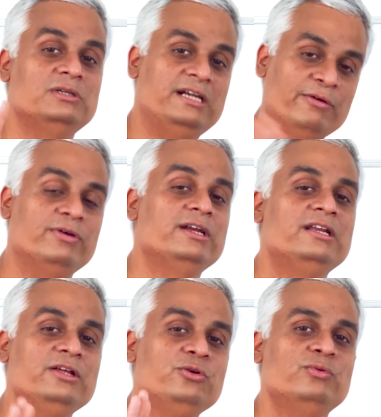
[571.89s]

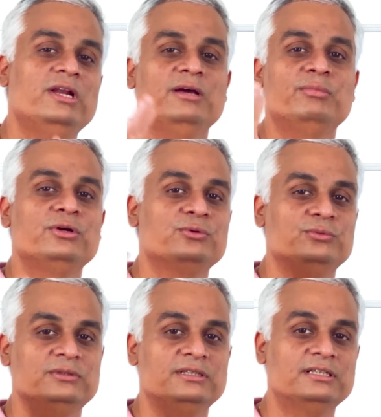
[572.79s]
definitely you will able to
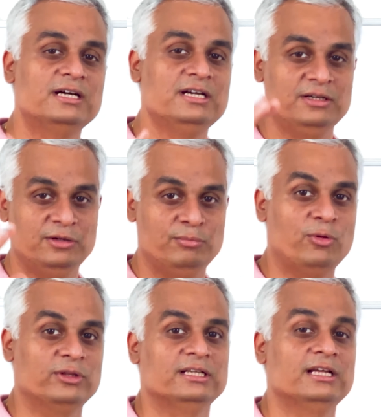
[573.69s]
earn
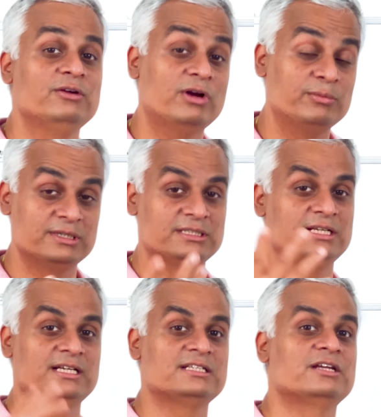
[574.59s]
more than that
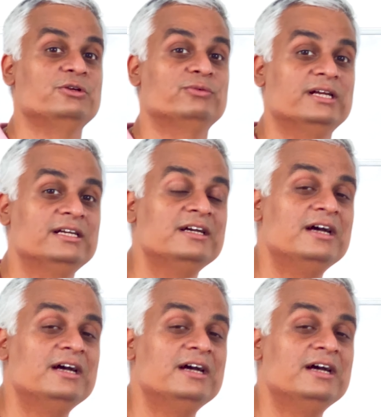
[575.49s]
1% extra you will earn.